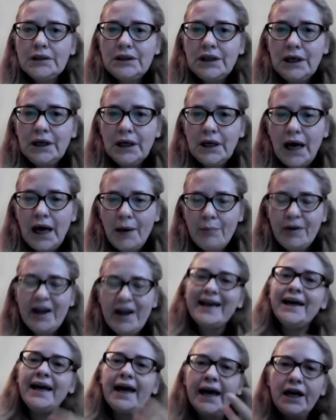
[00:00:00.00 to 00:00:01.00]
the
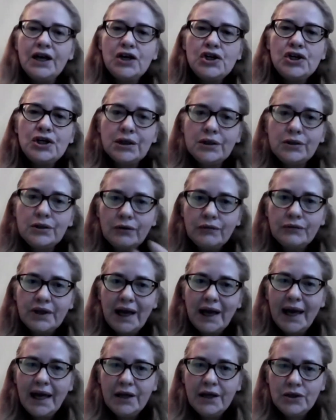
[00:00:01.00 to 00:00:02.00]
application of
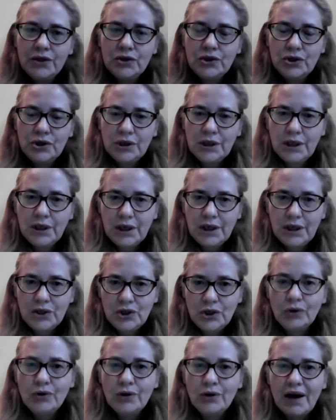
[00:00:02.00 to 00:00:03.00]
the energy
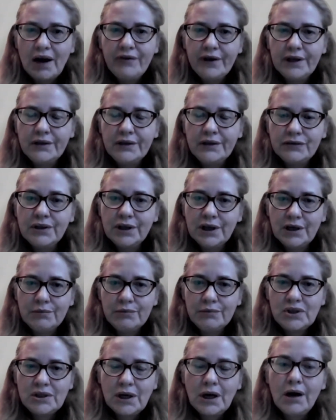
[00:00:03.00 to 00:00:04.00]
in geographical
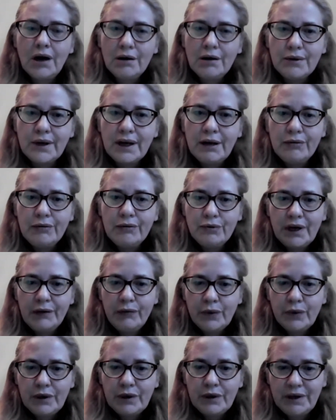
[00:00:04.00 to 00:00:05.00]
terms are really, really
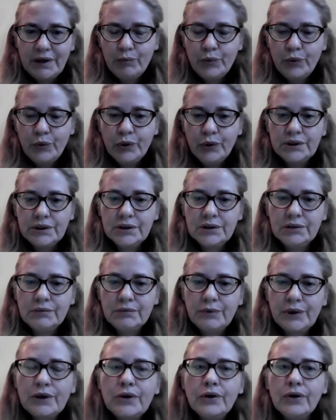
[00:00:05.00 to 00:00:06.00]
very important,
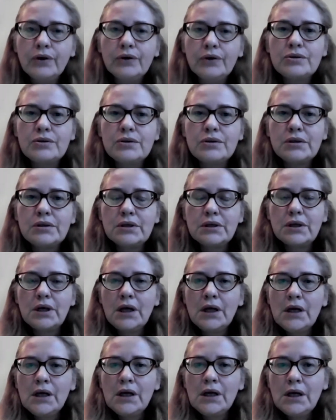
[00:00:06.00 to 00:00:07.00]
because
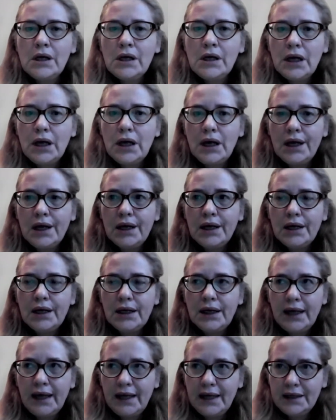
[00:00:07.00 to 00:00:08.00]

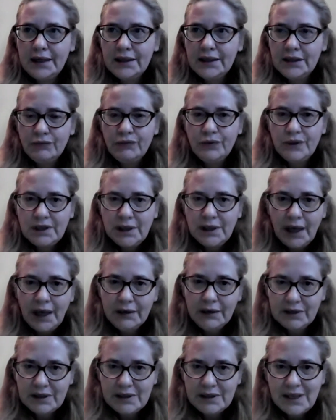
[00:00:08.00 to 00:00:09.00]
and if you
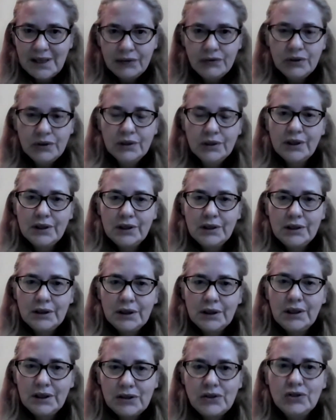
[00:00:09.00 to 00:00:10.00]
take the Central and
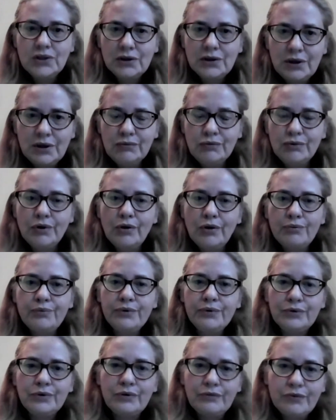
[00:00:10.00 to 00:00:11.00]
Eastern
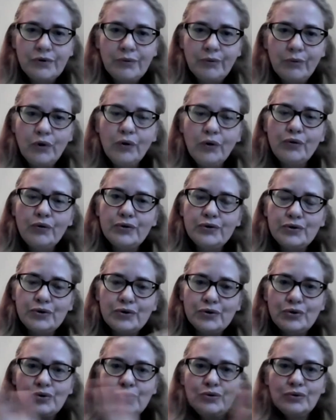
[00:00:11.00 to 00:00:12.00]
Europe, you know, from
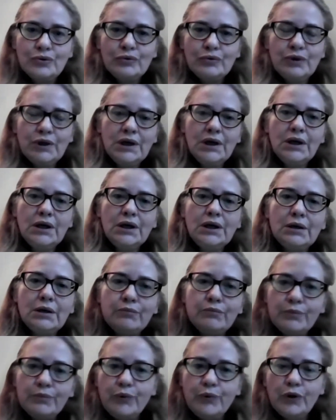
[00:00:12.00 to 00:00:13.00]
Caucasus to the
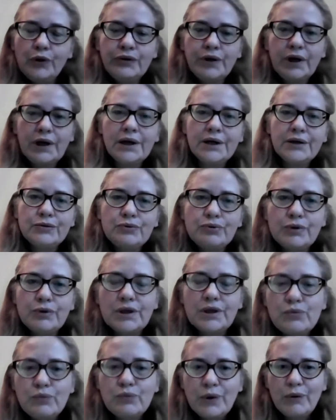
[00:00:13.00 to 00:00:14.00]
Baltic
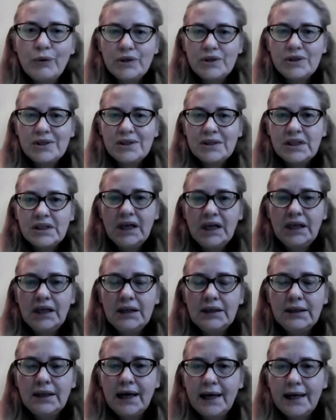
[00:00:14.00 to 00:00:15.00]
countries, we will
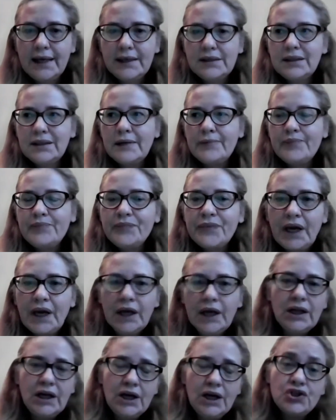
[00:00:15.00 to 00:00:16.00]
see that
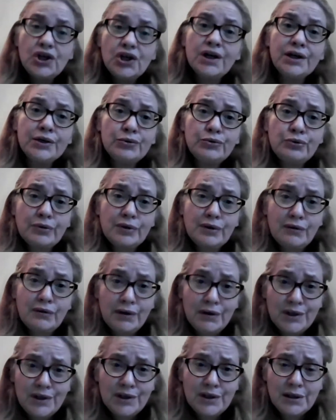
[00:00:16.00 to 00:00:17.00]
in each country
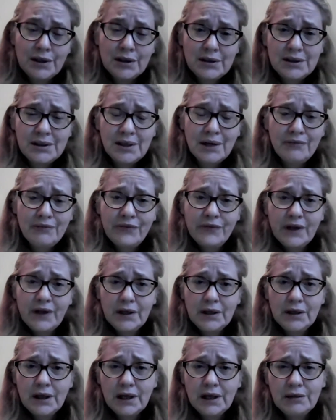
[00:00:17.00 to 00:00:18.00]
there is
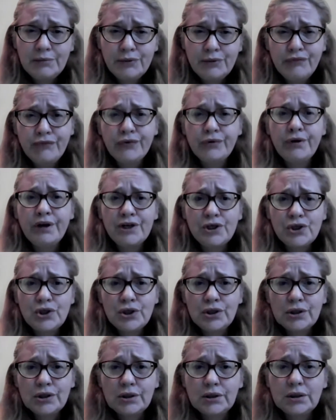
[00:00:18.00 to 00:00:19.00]
something like
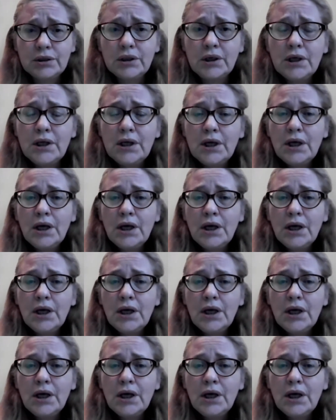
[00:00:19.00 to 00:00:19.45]
preferential,